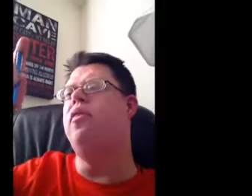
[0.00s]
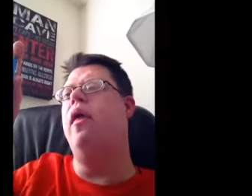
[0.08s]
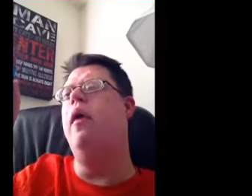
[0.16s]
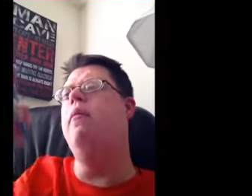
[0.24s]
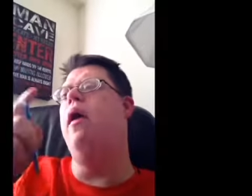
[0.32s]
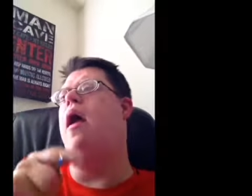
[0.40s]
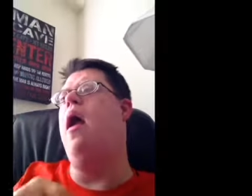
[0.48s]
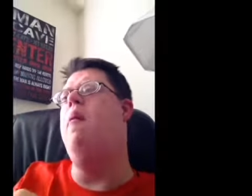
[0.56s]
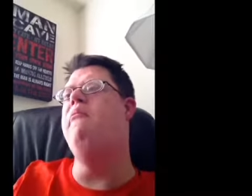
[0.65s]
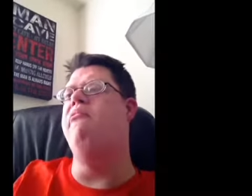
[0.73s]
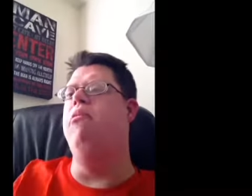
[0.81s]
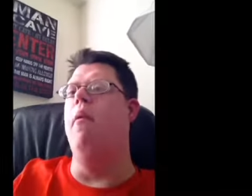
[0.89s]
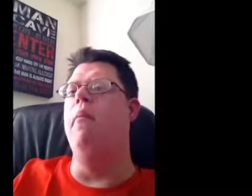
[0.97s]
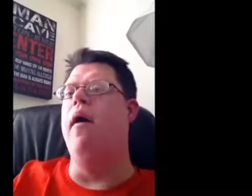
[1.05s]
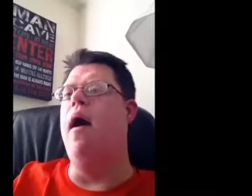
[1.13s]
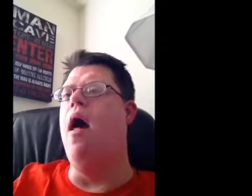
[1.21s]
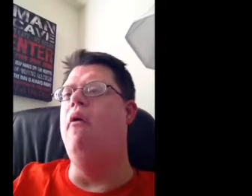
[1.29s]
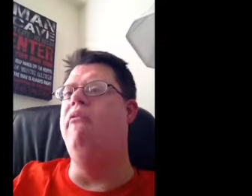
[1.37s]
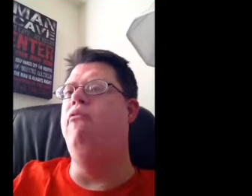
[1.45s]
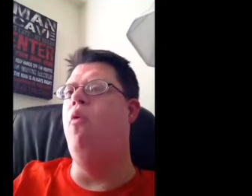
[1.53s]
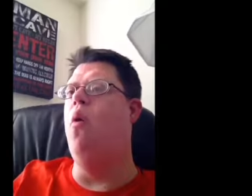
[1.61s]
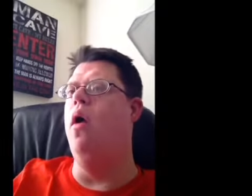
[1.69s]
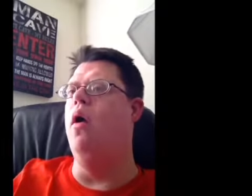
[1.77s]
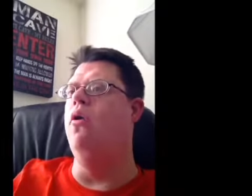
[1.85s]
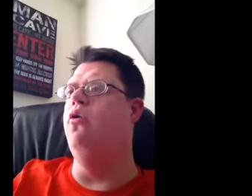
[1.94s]
team came from
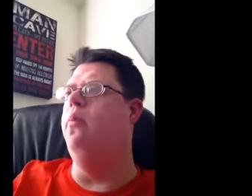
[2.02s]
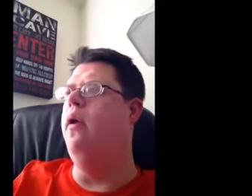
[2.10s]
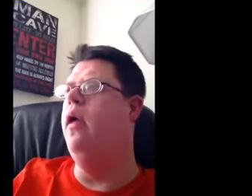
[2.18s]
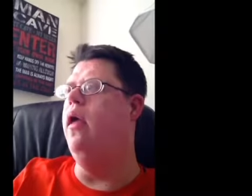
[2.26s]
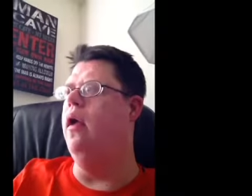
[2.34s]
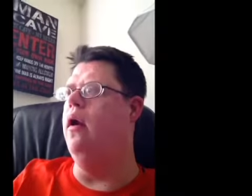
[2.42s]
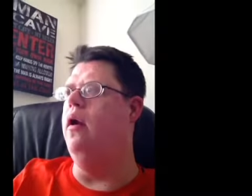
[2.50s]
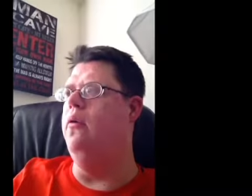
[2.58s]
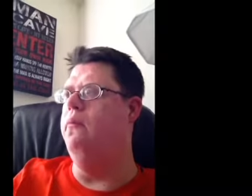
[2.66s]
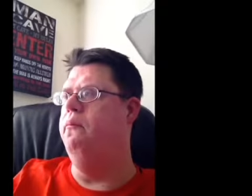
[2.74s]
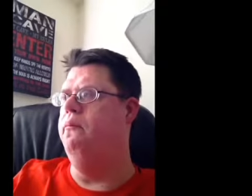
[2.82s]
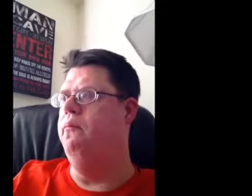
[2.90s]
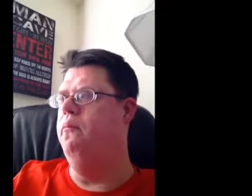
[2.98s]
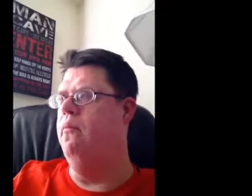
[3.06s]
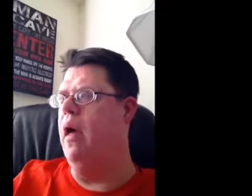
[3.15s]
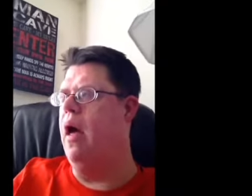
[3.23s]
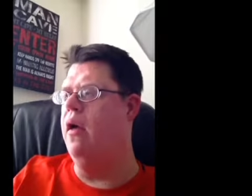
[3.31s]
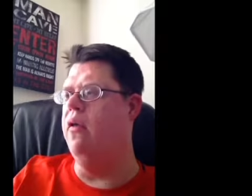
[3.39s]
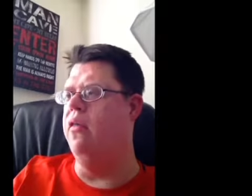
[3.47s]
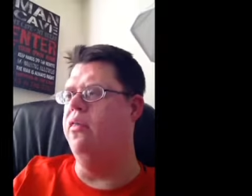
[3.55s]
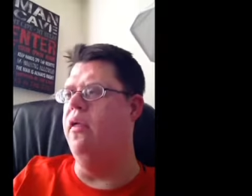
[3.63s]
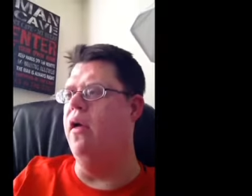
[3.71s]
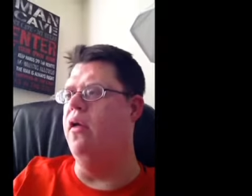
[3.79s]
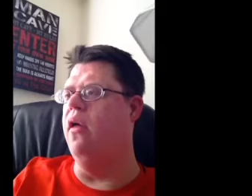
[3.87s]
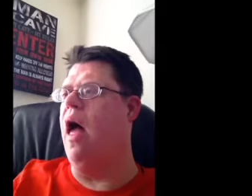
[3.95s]
California to be here, as
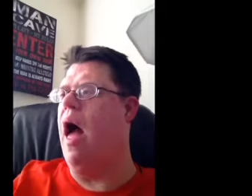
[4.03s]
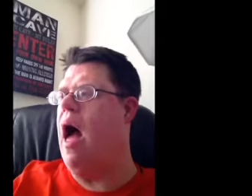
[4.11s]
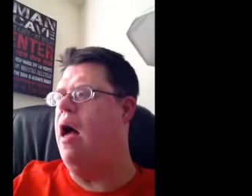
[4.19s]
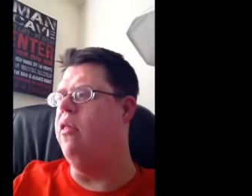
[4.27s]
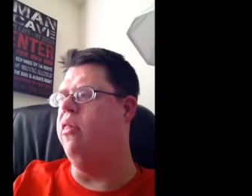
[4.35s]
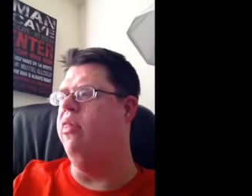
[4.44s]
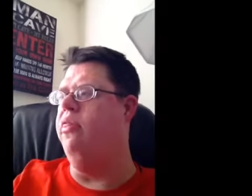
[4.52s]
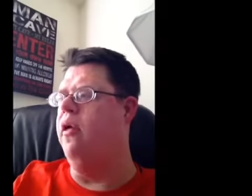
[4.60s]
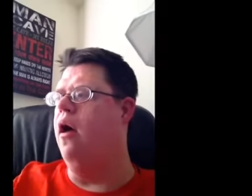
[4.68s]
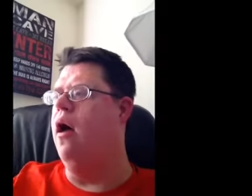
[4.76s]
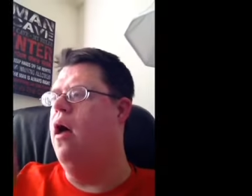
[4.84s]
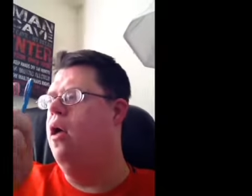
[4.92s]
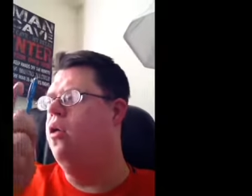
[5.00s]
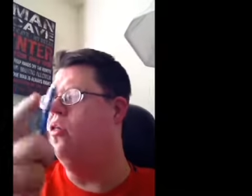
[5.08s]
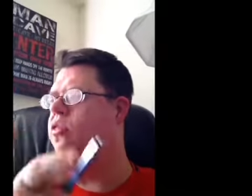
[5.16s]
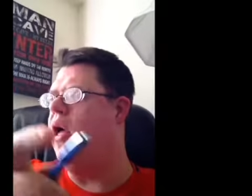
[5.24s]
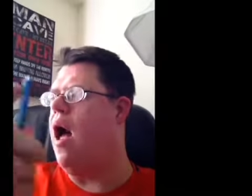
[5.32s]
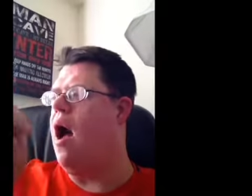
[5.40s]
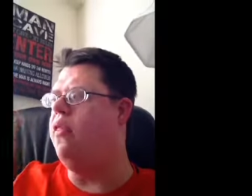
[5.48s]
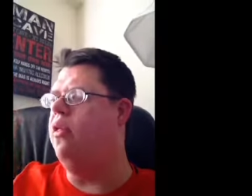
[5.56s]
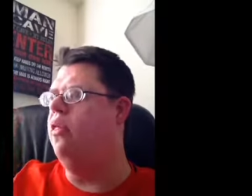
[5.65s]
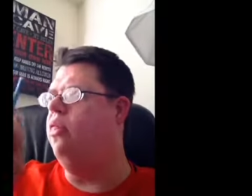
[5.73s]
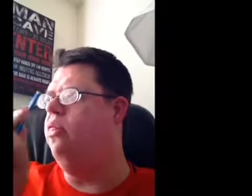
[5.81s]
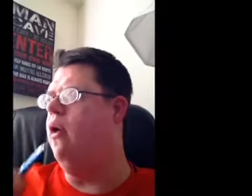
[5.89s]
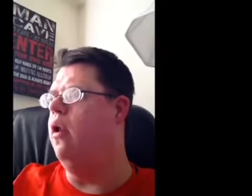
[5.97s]
the as the
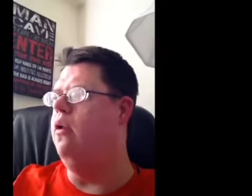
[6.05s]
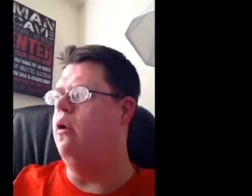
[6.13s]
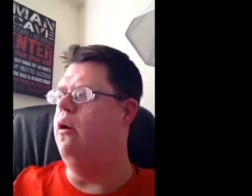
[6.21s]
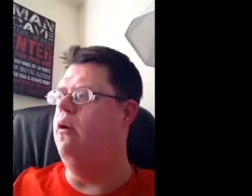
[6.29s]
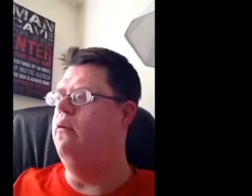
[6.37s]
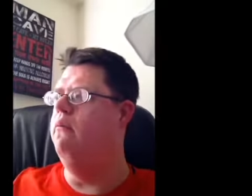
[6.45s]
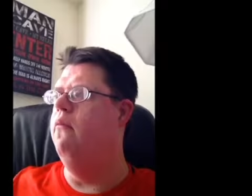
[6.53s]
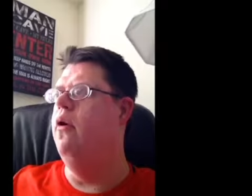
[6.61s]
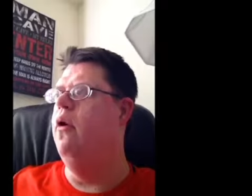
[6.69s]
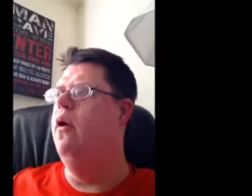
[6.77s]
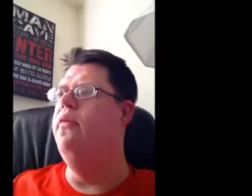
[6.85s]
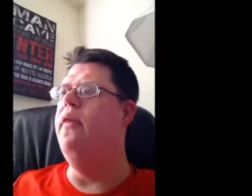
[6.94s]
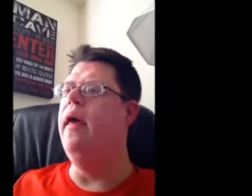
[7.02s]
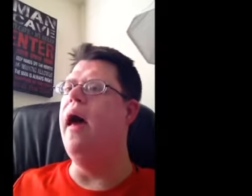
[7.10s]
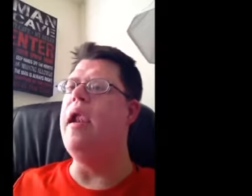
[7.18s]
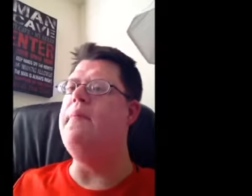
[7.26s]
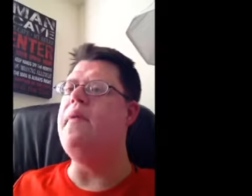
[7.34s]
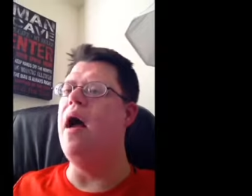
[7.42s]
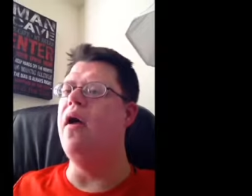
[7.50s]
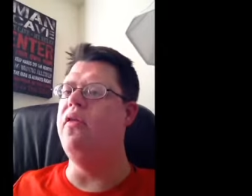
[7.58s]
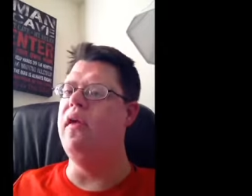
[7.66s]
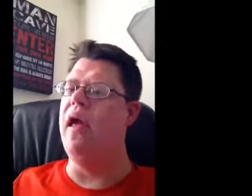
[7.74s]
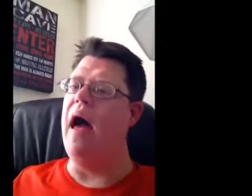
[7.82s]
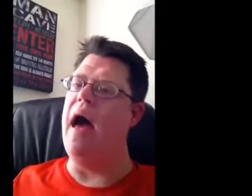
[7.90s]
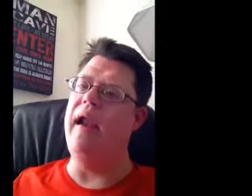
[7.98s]
Stockton Thunder, they had a
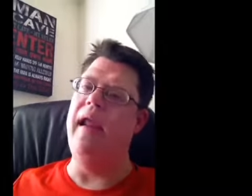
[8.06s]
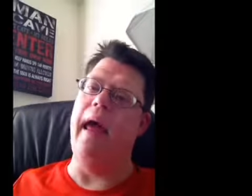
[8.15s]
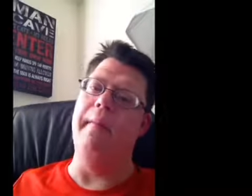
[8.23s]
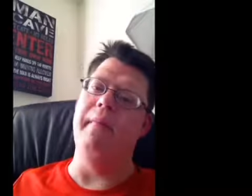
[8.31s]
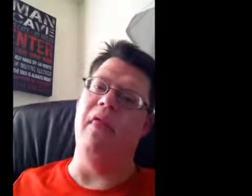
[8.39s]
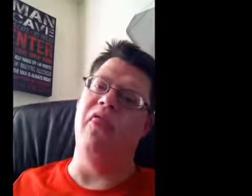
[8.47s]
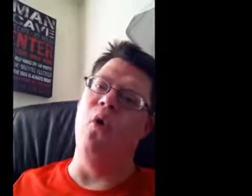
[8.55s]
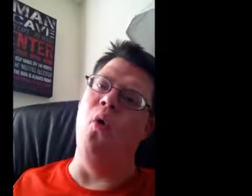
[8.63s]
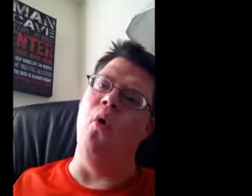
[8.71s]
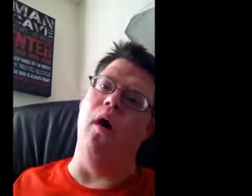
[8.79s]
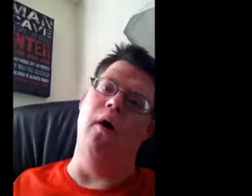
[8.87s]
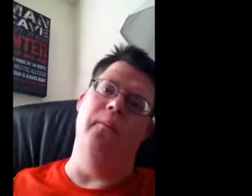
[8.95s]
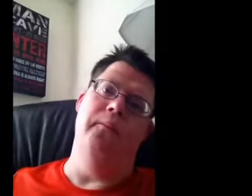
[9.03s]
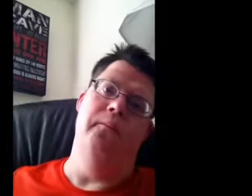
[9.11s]
mascot named Thor.